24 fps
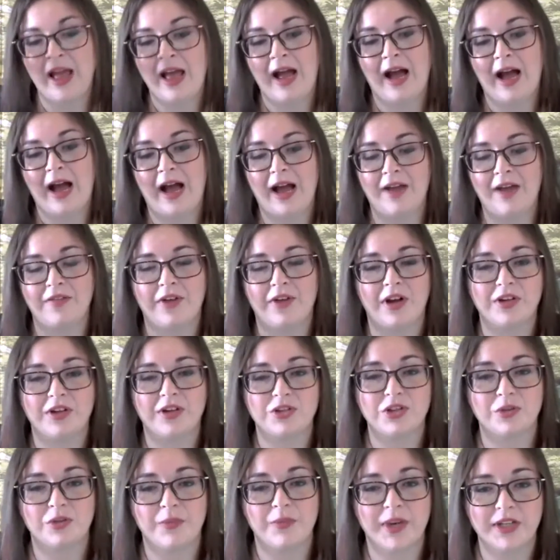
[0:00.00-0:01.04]
I've
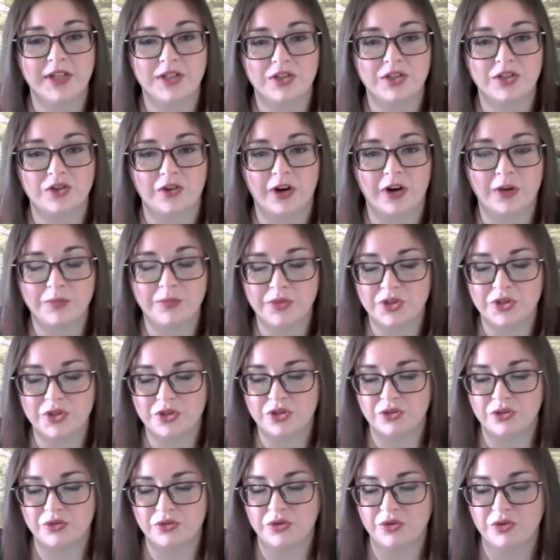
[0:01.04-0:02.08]
also made scrubs
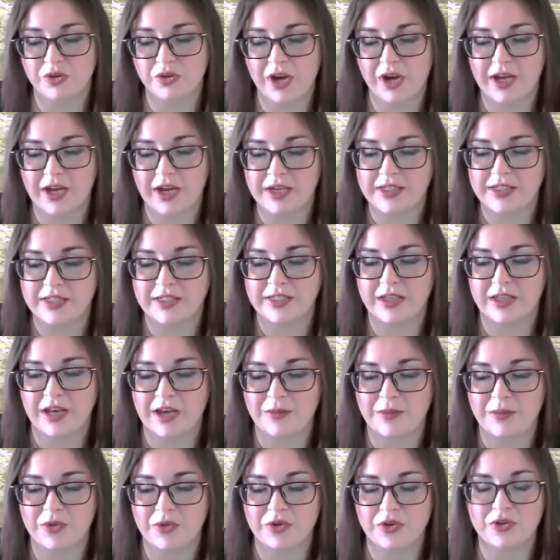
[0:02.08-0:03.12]
too, you guys.
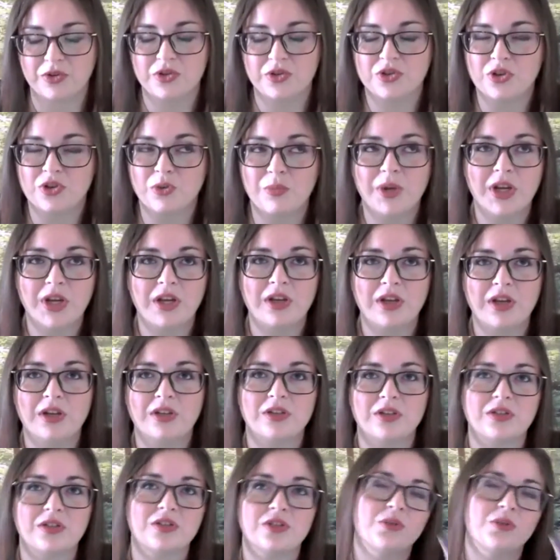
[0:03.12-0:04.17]
There's so many
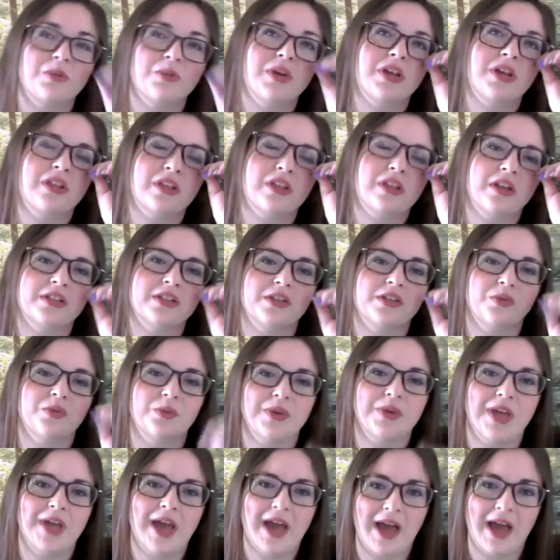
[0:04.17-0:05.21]
things that we
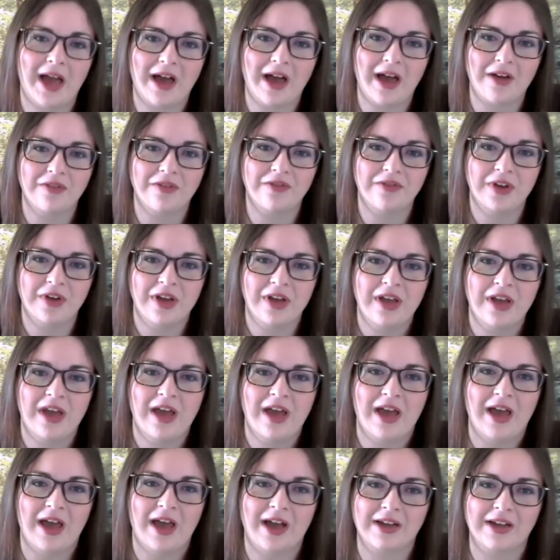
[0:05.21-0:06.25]
have
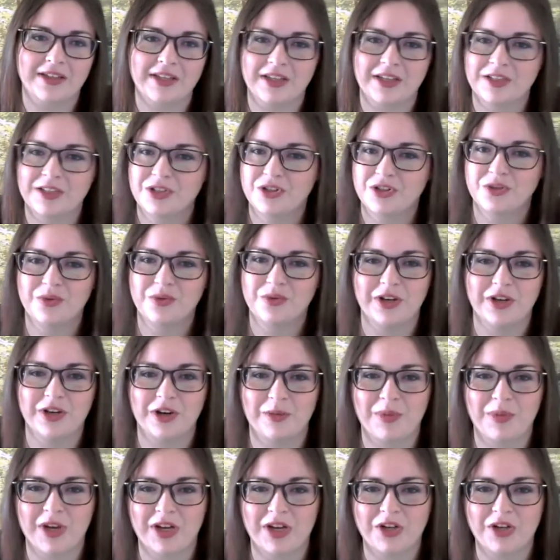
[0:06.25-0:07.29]
access to in our
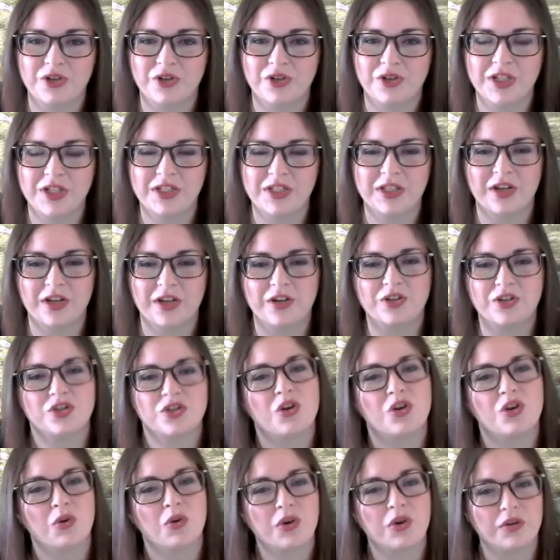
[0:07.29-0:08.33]
pantries that are
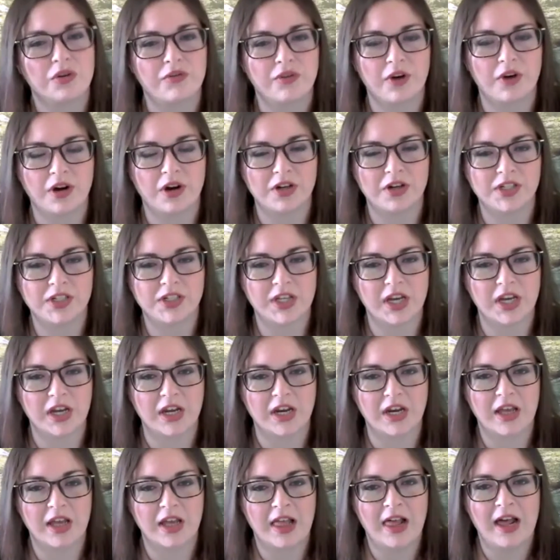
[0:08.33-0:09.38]
so good for our
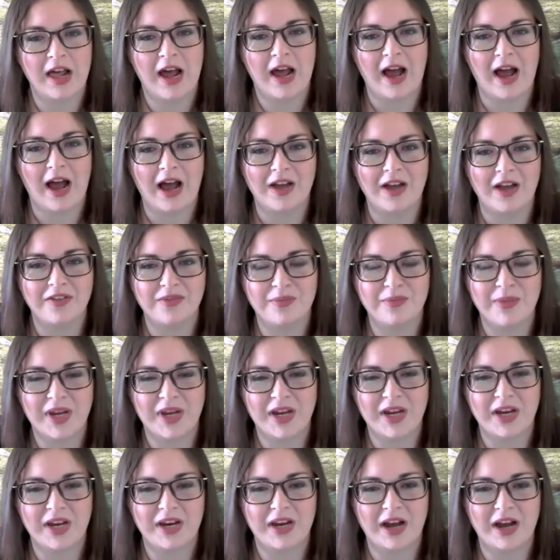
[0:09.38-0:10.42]
skin. I've
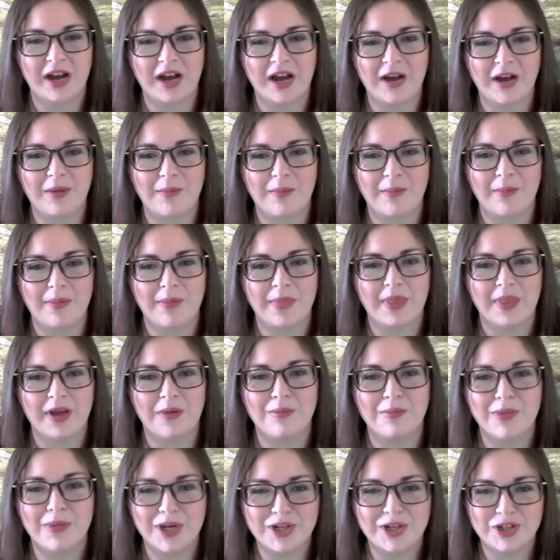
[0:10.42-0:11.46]
made a
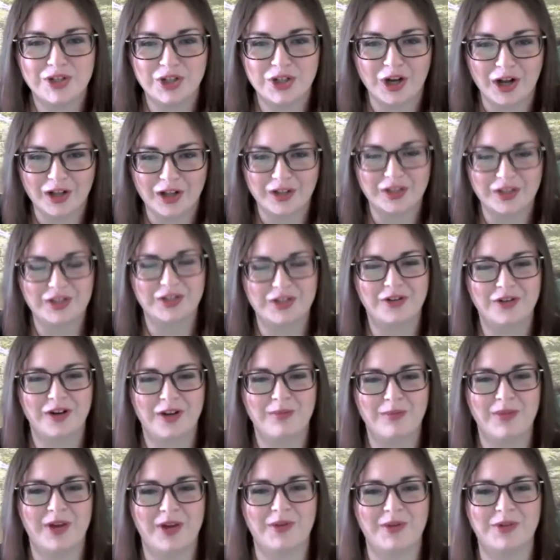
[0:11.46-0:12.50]
mint chocolate
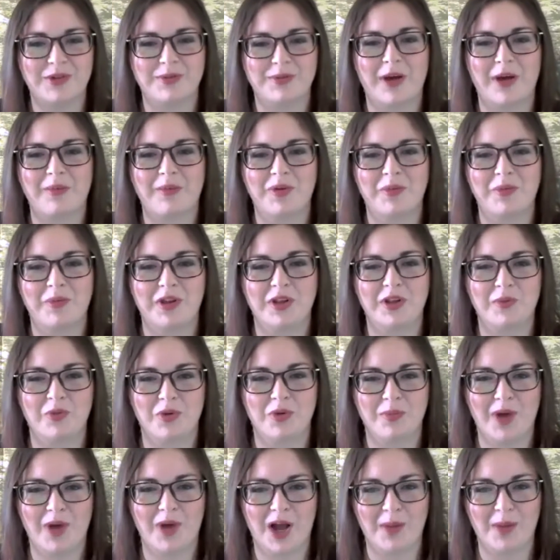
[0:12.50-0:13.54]
scrub. That was probably one of the more
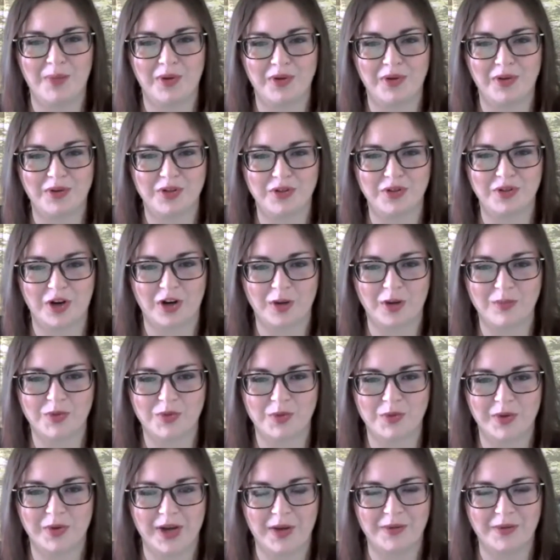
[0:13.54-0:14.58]
popular scrubs
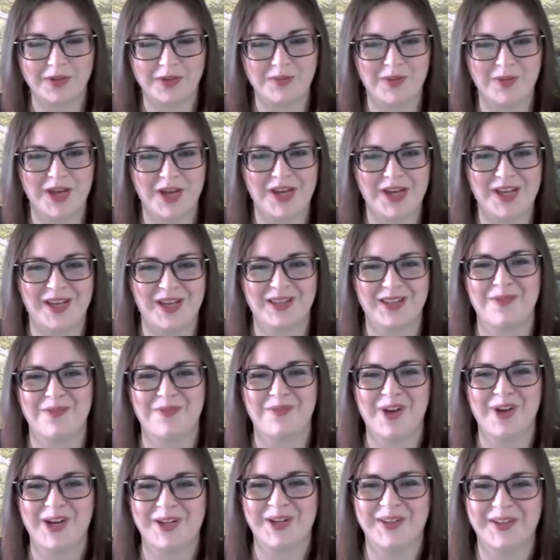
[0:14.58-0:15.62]
when I was making them
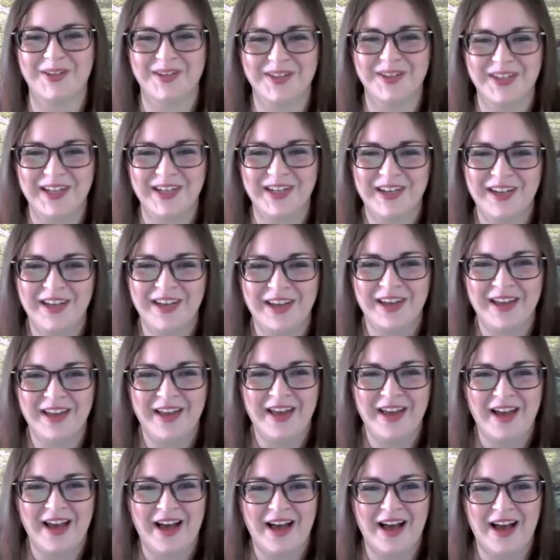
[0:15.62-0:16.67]
regularly,
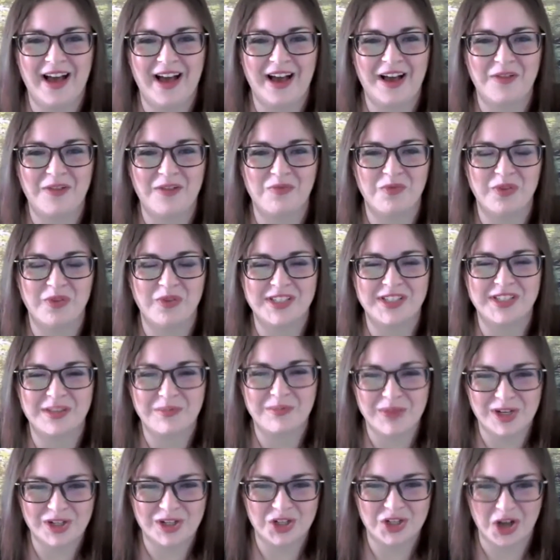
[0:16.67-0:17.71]
was the
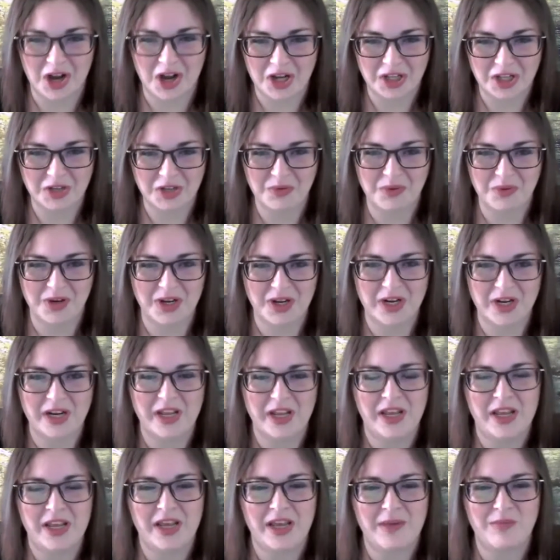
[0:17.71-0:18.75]
mint chocolate one,
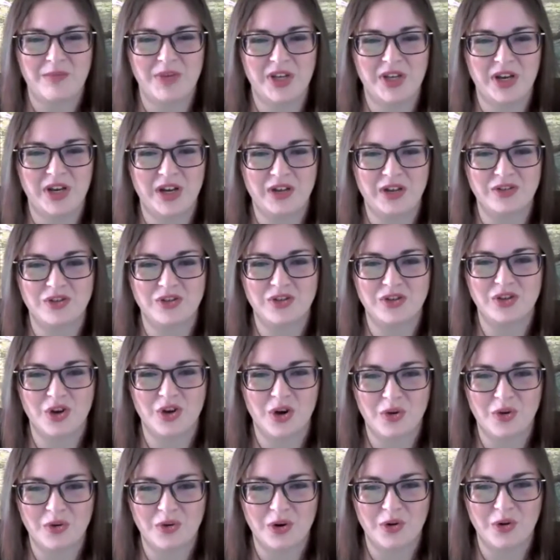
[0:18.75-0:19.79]
because
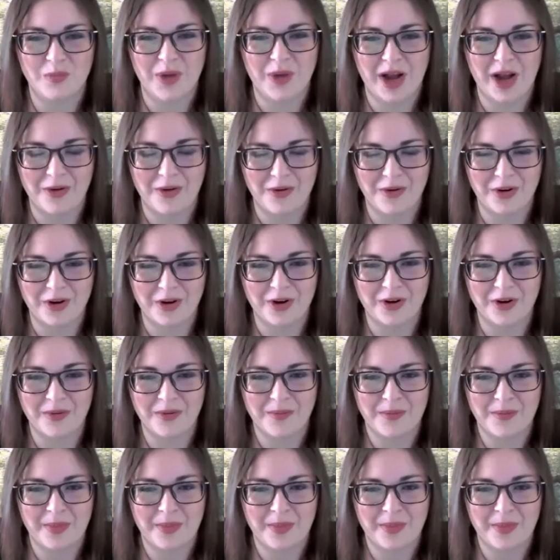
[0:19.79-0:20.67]
cocoa powder,